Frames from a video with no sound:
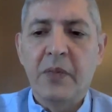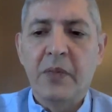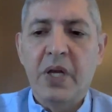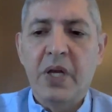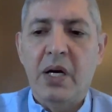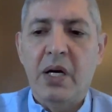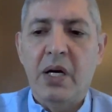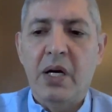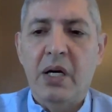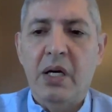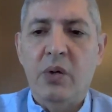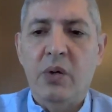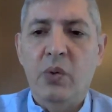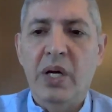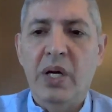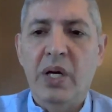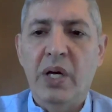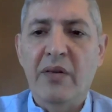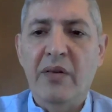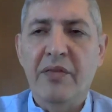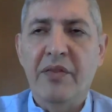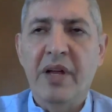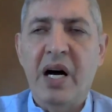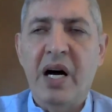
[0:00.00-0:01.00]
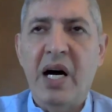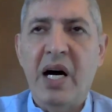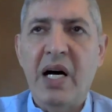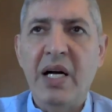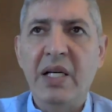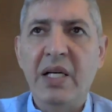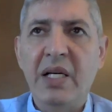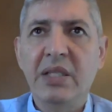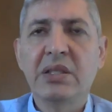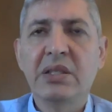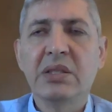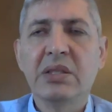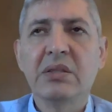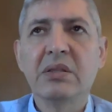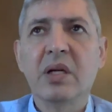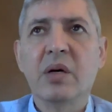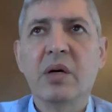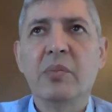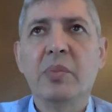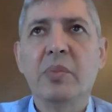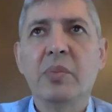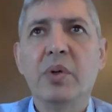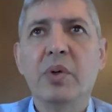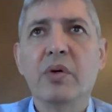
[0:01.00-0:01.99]
We have the highest
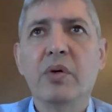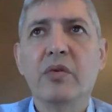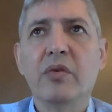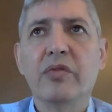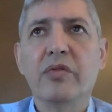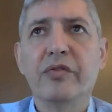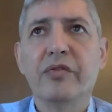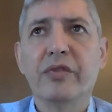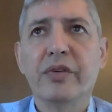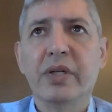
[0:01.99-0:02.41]
number of